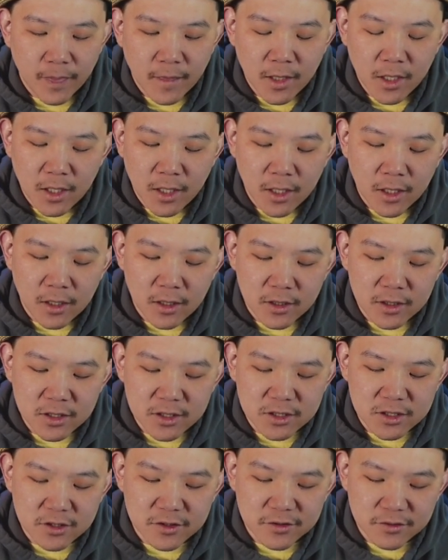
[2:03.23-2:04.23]
uh,
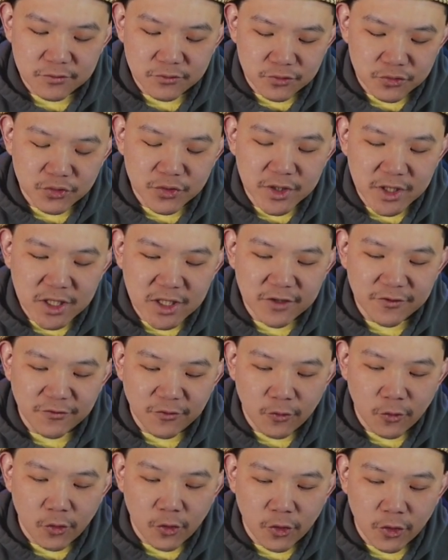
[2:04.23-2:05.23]
is really
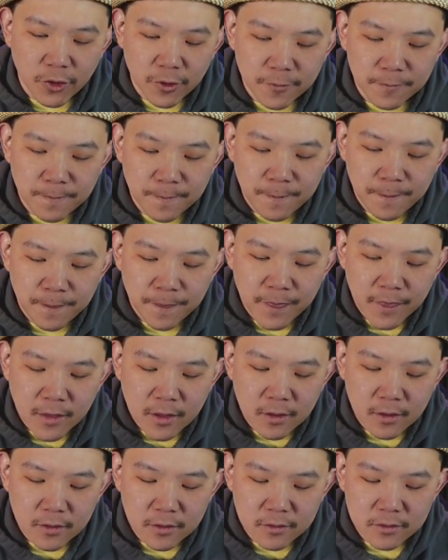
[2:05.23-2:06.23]
for
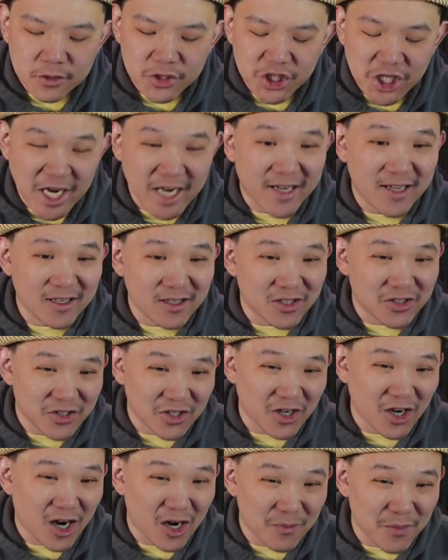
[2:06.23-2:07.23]
checking the
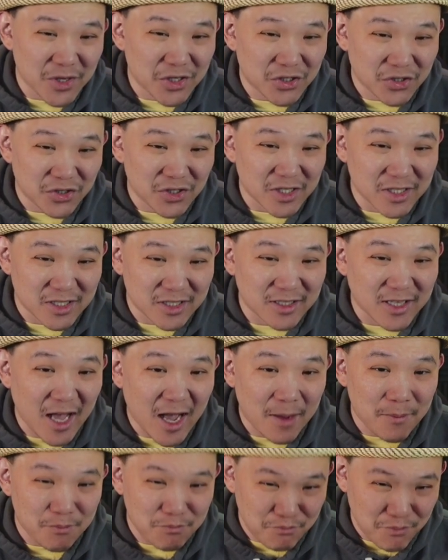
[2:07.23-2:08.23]
cigar, make sure it's
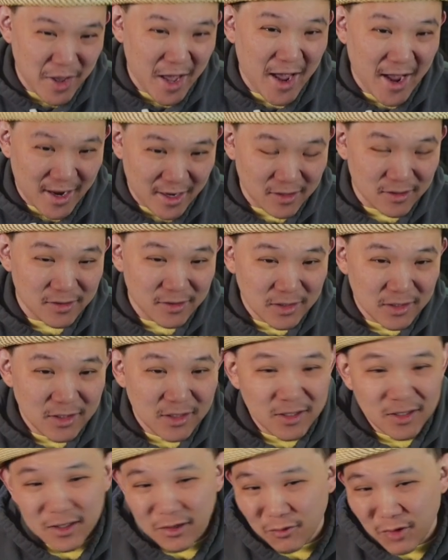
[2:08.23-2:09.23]
not bad.
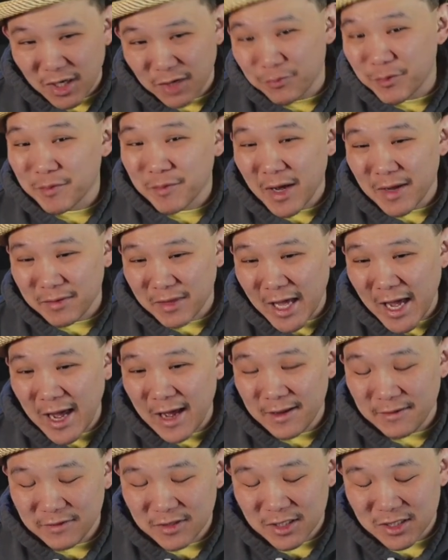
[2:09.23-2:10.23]
And what I mean by
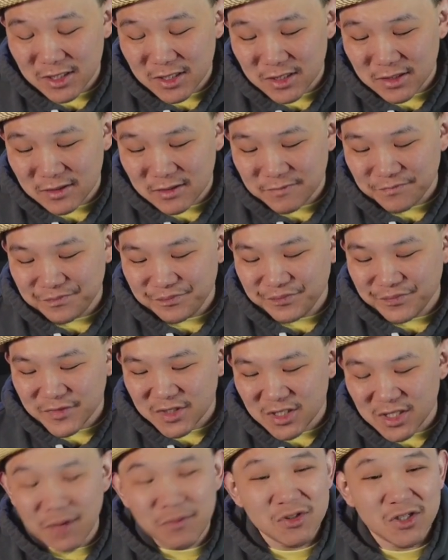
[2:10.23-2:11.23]
that is
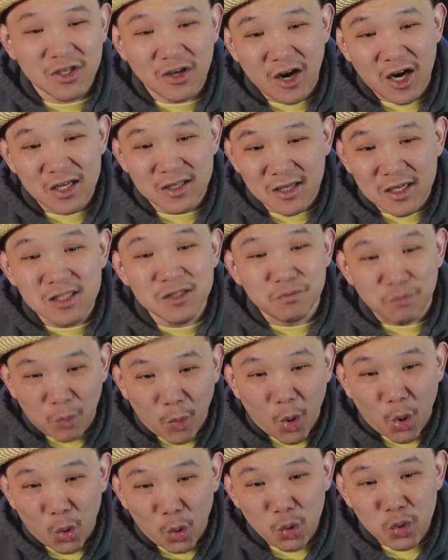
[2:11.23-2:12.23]
some cigar does
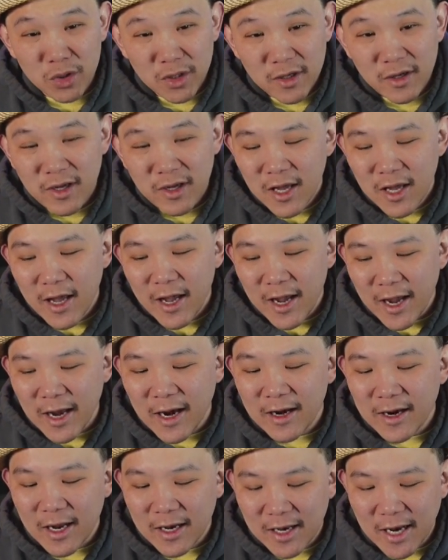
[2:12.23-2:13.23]
mold,
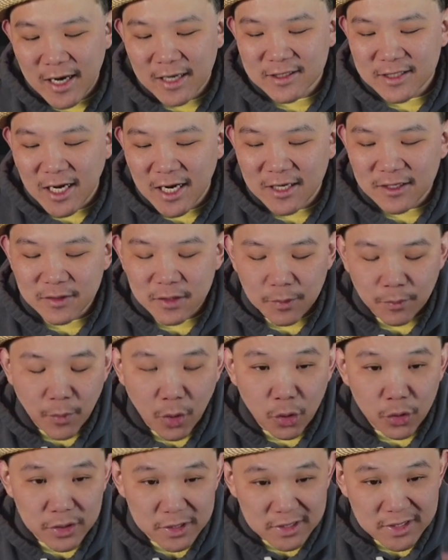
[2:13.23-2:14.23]
and a lot of time the
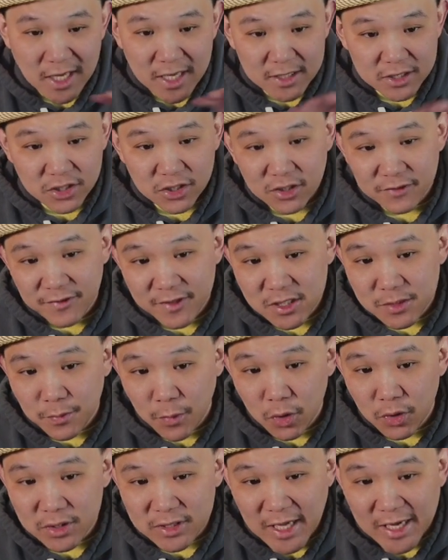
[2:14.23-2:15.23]
mold is not surface
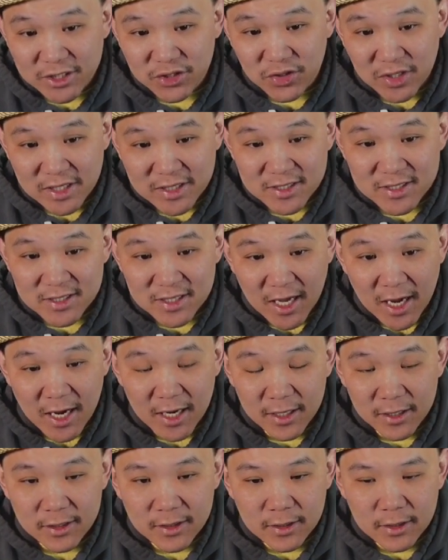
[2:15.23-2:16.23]
mold, it's actually
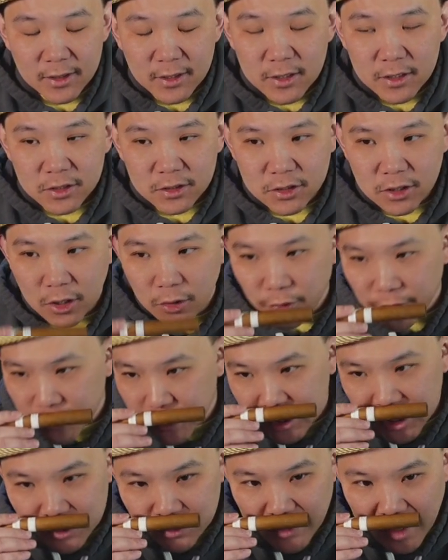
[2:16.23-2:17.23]
inside. So when you
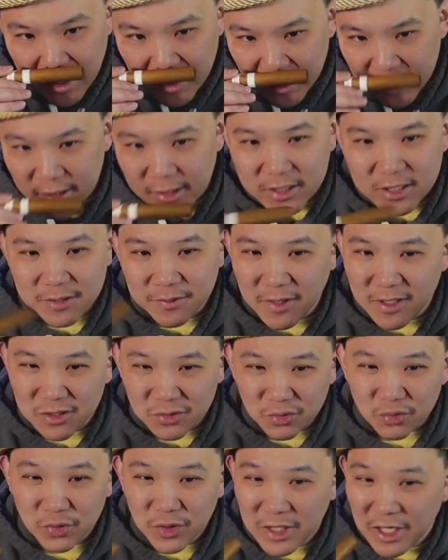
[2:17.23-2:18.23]
smell it, it smells
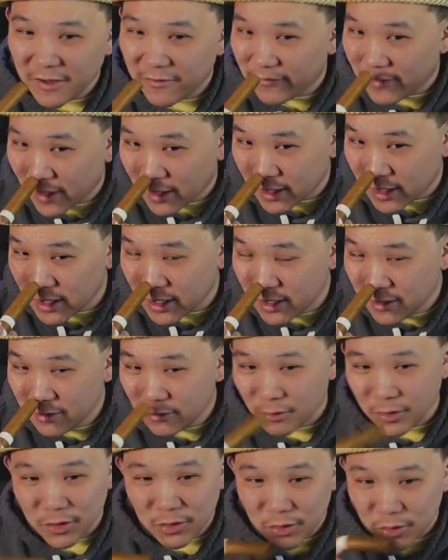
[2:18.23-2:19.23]
really funky
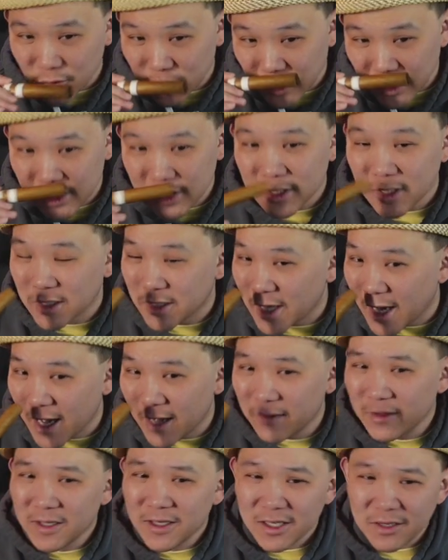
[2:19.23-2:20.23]
when you do this and
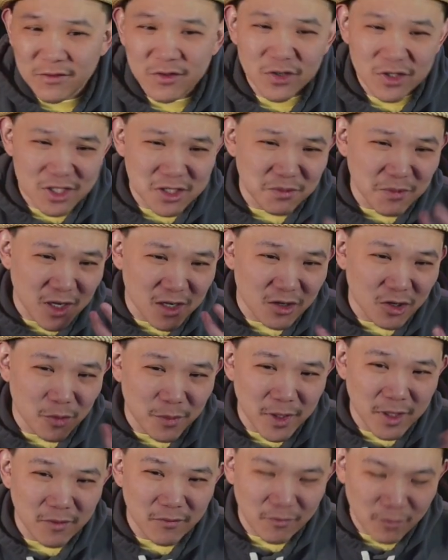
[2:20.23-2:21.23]
that, even though you smell a little
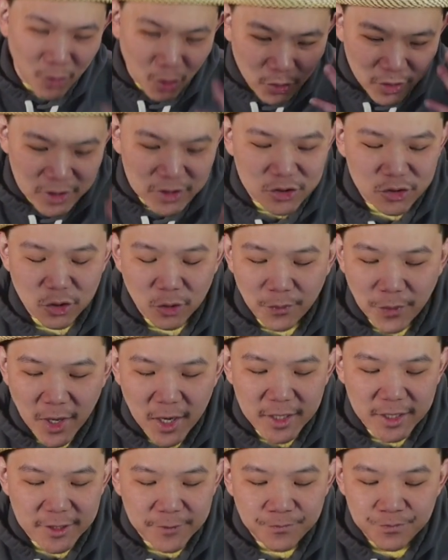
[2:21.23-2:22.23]
bit mold into your
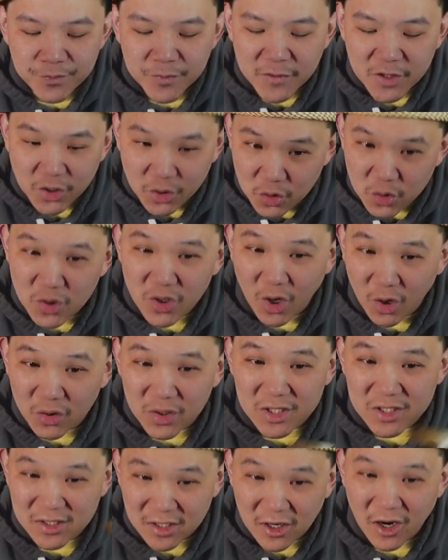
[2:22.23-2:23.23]
body, you know
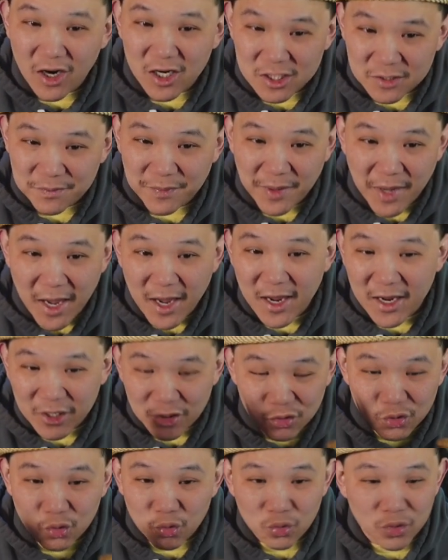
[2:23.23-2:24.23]
the cigar is bad and
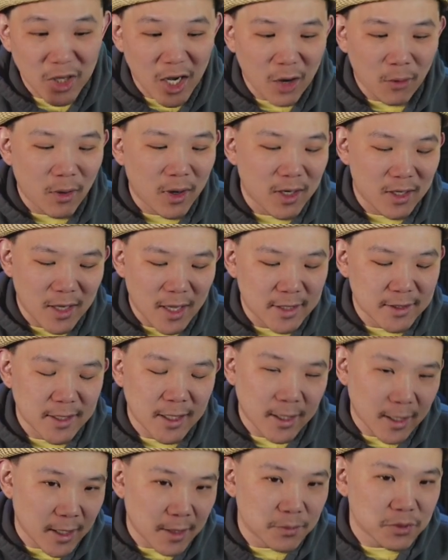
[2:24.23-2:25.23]
you do not want to light
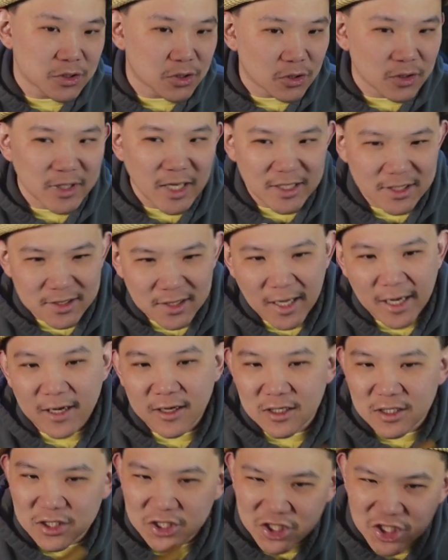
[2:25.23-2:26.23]
that up. So that's like
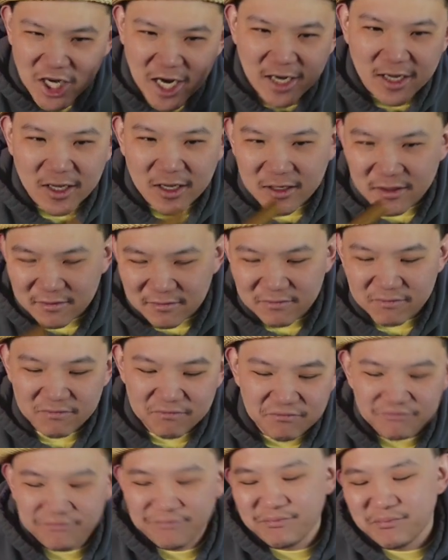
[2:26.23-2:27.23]
a check and
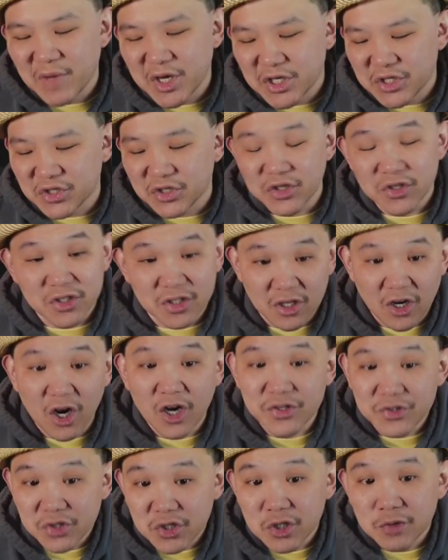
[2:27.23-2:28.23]
make sure your cigar
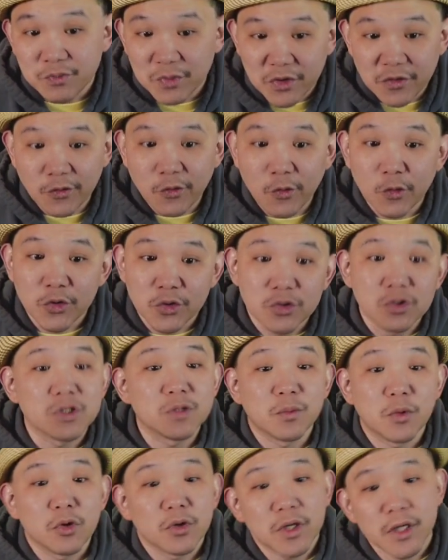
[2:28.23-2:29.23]
is good before you
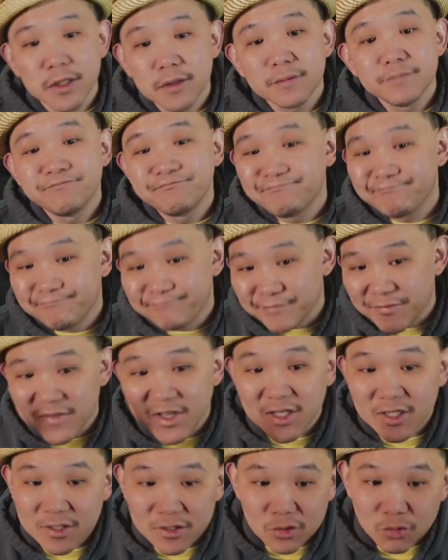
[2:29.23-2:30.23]
smoke it. And
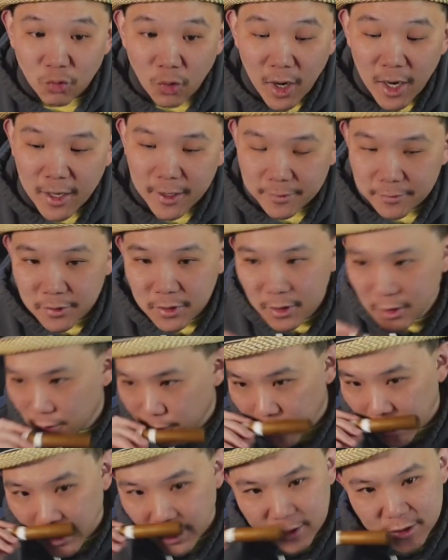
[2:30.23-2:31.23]
this is why
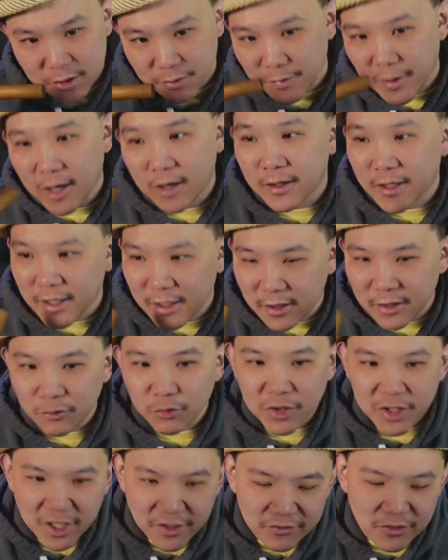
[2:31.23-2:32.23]
we smell it and
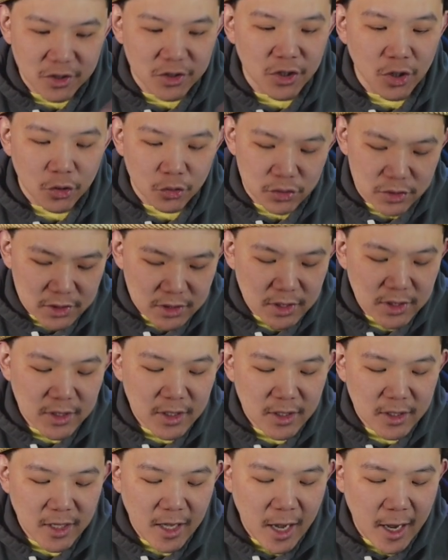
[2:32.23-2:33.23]
we give the notes
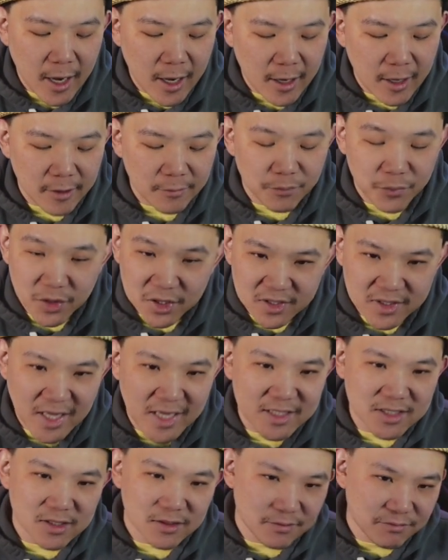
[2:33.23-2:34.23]
um, but
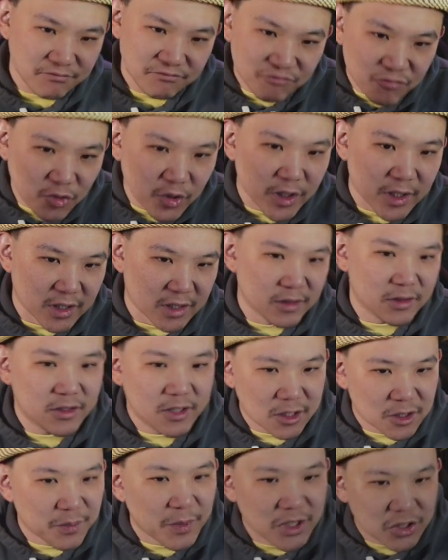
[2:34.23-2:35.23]
that's really
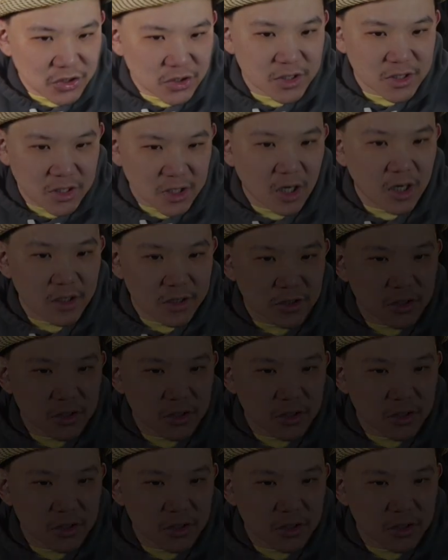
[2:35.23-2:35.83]
just make sure the cigar is